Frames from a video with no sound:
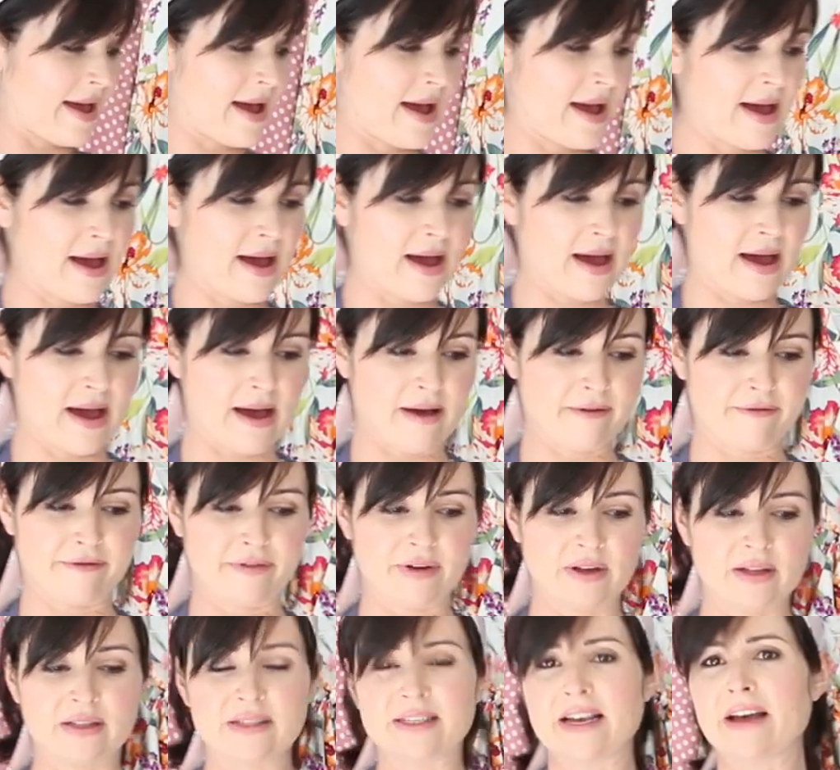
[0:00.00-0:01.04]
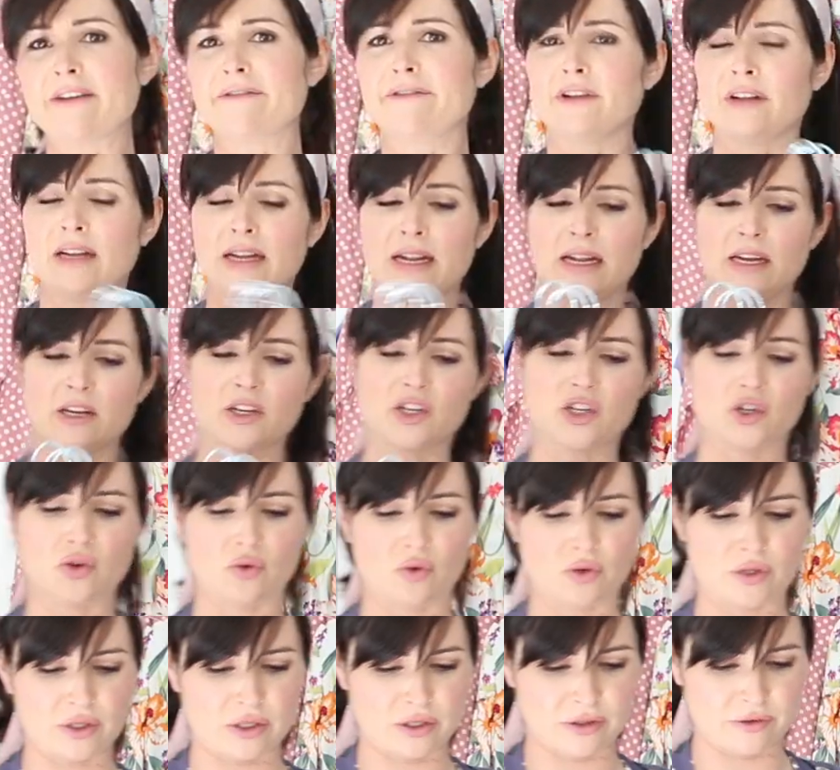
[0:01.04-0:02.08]
have definitely a
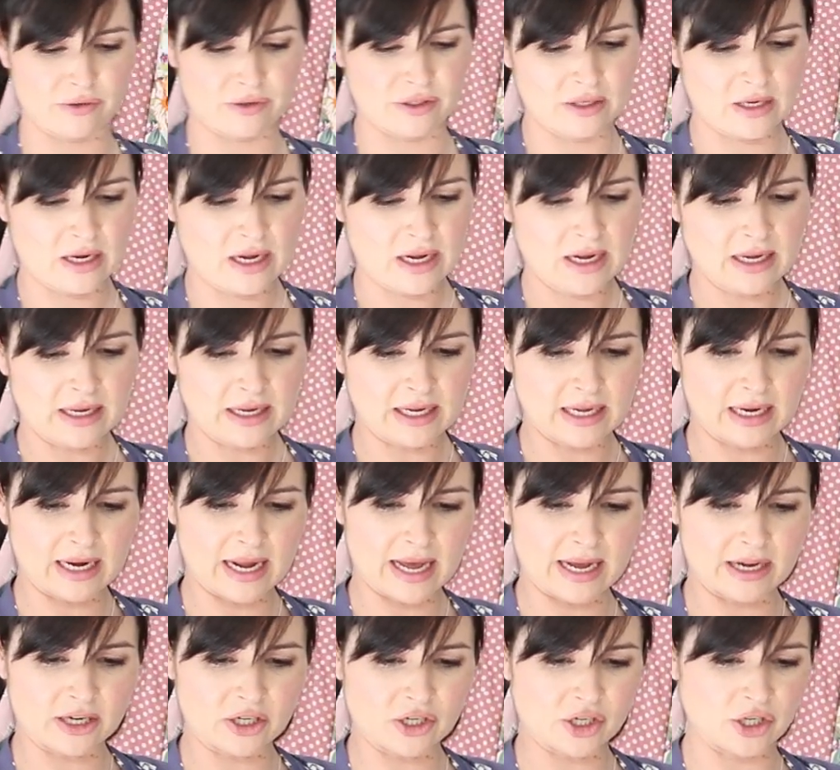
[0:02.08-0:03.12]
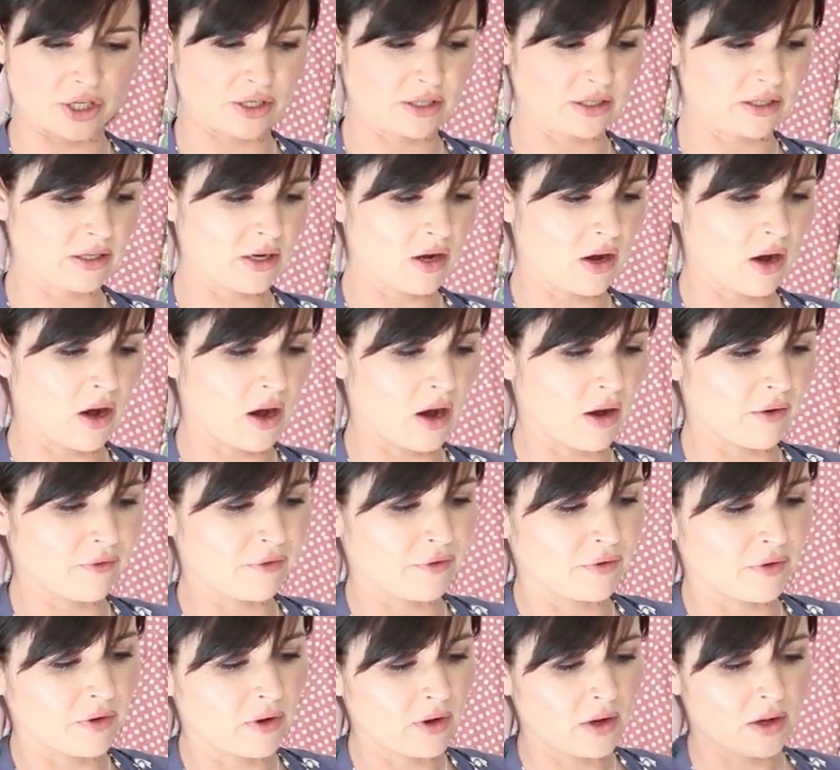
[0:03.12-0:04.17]
shortened collection
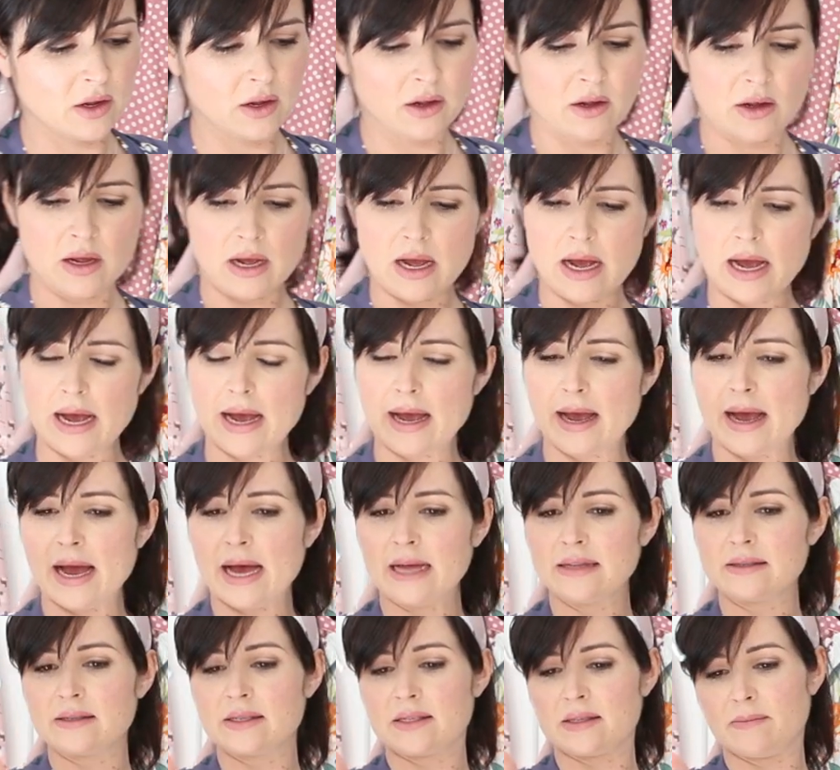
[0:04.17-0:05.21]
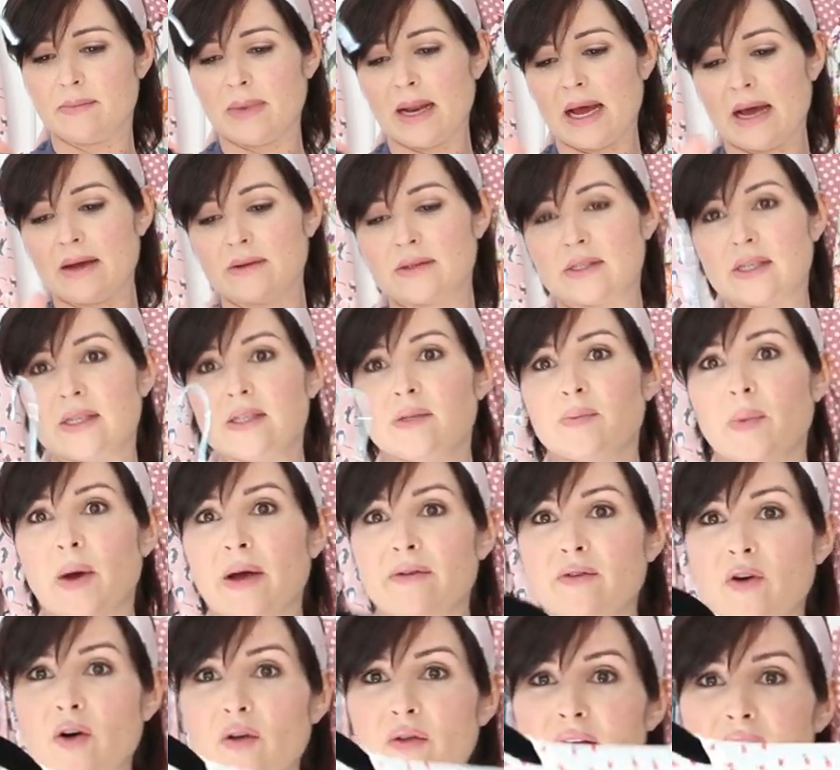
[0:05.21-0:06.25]
of Anderson blouses, but
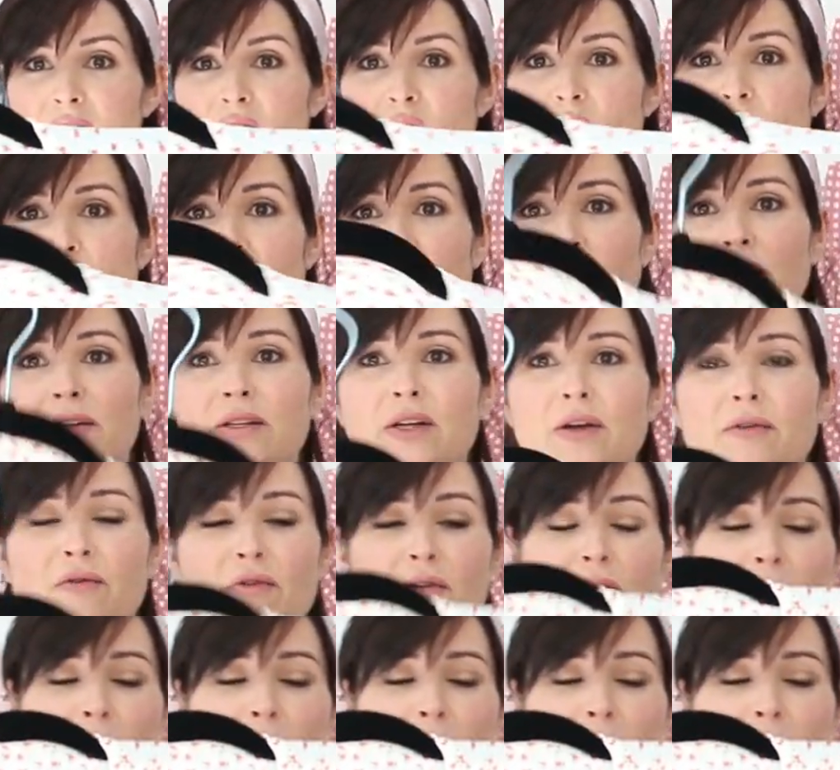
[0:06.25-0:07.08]
I've got this one. If